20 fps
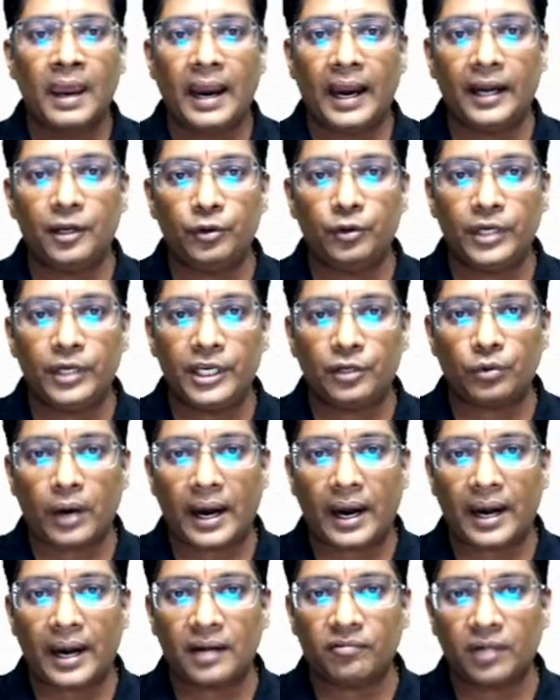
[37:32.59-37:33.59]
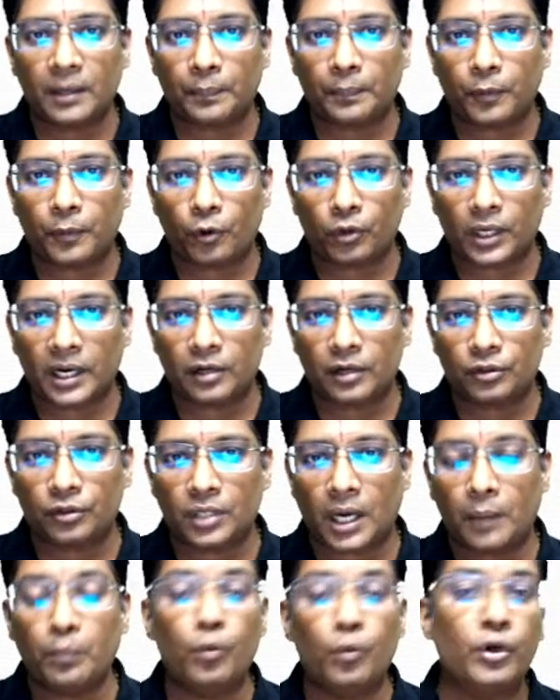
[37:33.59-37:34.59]
and you need to add one proton to
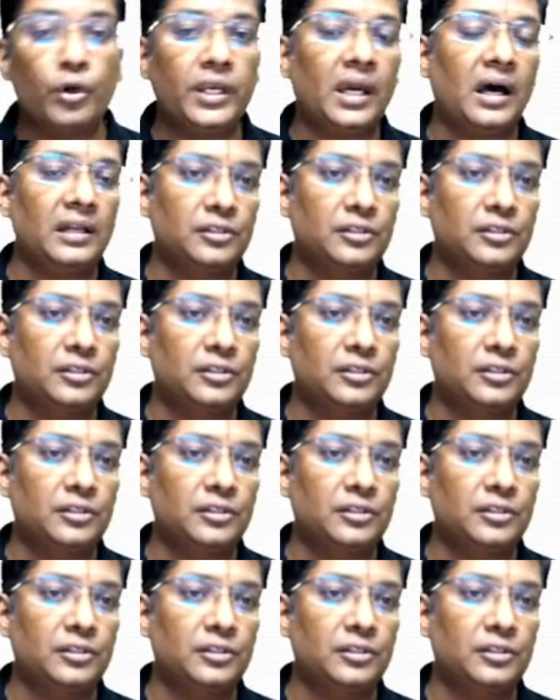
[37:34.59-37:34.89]
the ammonia